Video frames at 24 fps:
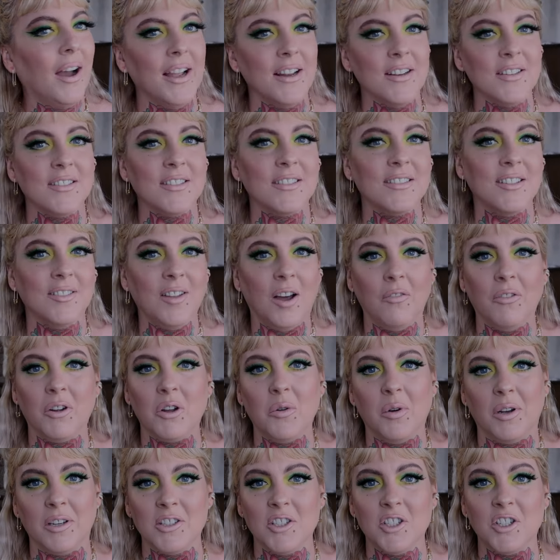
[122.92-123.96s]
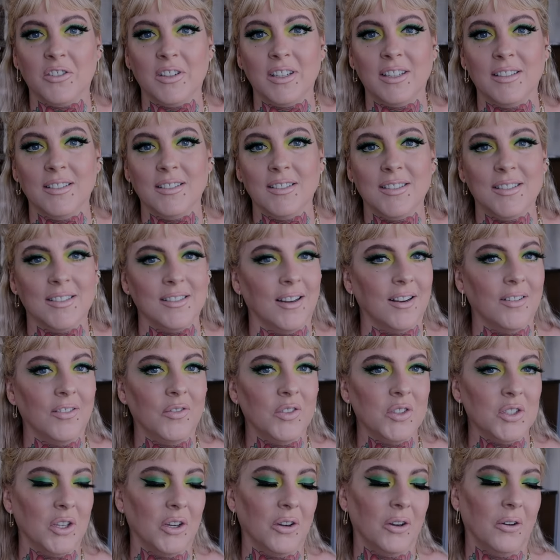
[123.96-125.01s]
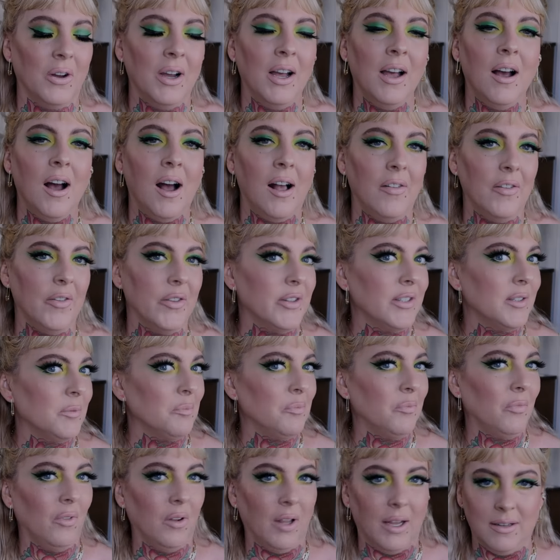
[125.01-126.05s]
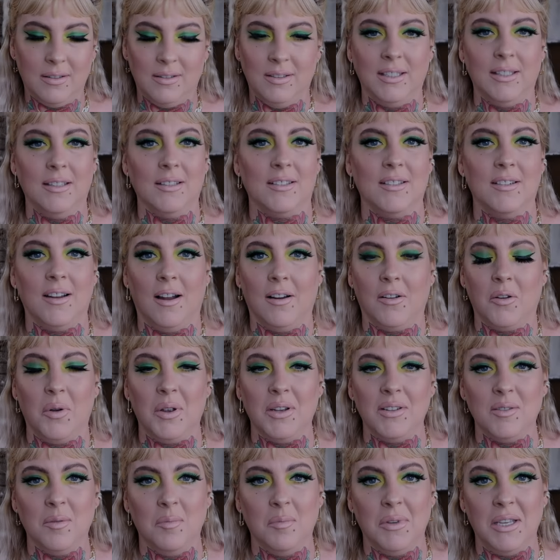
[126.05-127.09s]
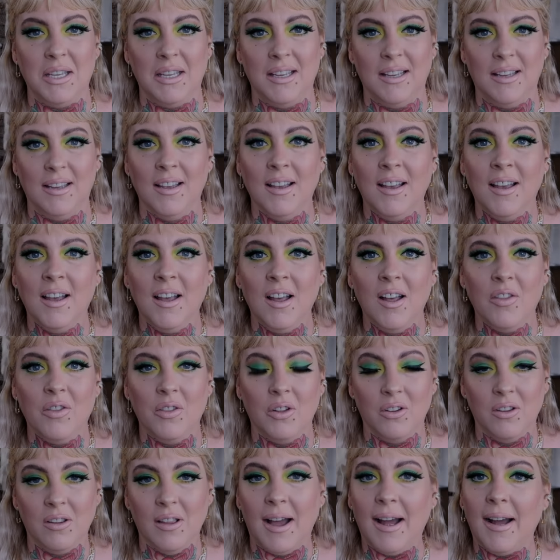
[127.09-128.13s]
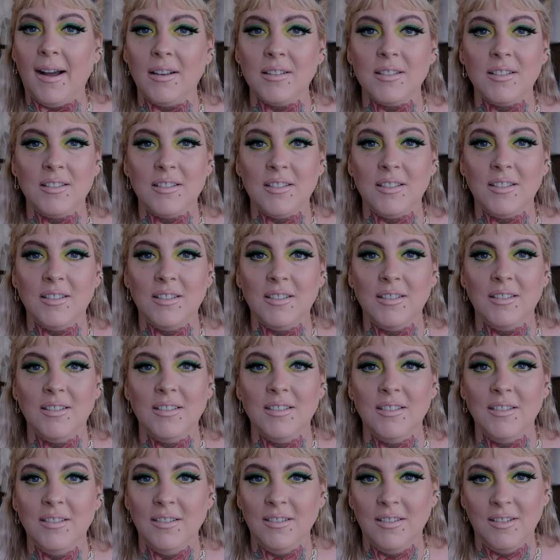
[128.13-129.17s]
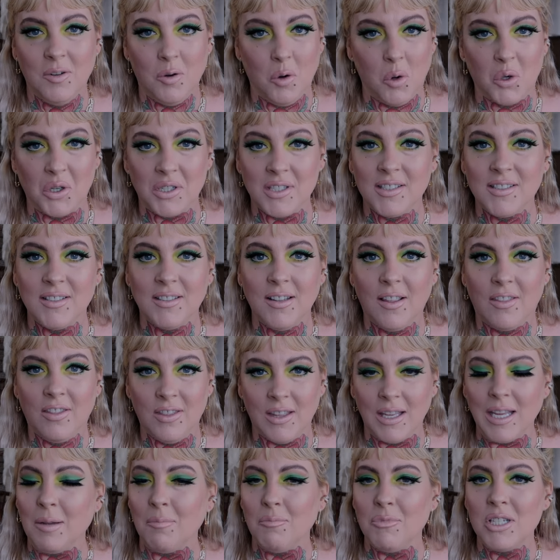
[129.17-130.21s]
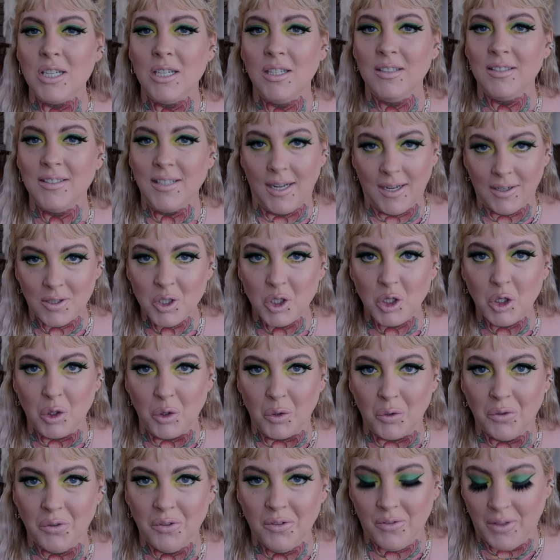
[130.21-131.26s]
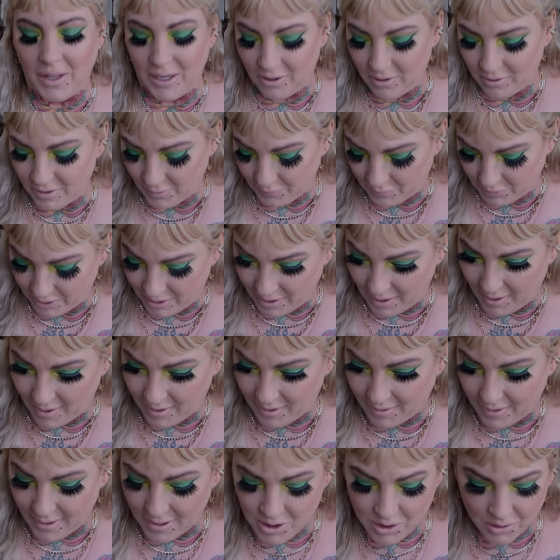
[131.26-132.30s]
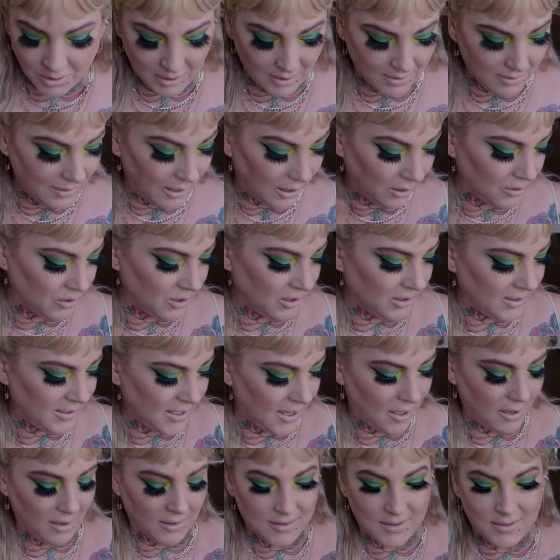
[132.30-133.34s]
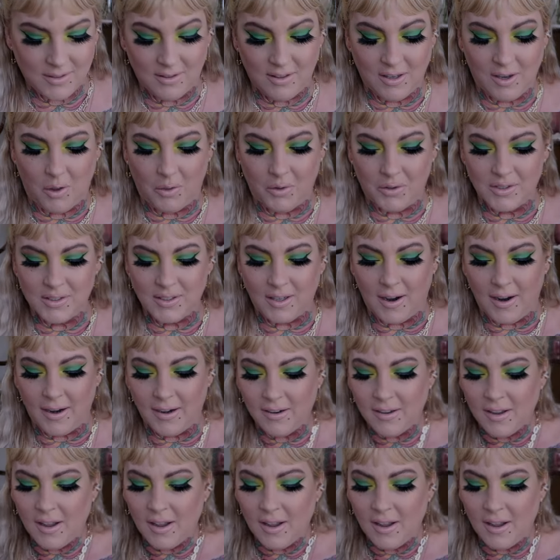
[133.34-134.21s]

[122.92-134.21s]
I just love equestrian stuff. So this likely is not going to be the last horse themed tattoo that I'll ever get. And actually, that'll just take us to the other side.